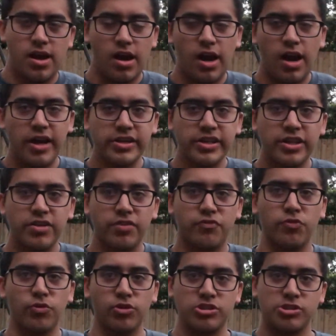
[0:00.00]
I did a
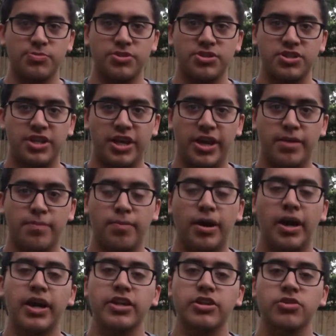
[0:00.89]
foolish mistake
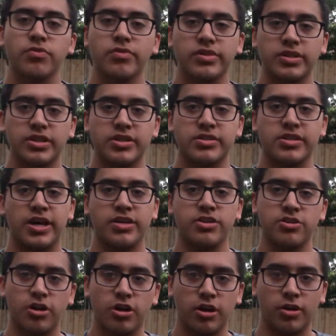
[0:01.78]
by doing this
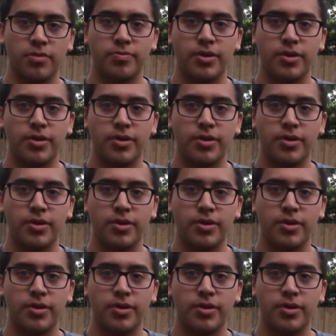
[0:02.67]
at dark,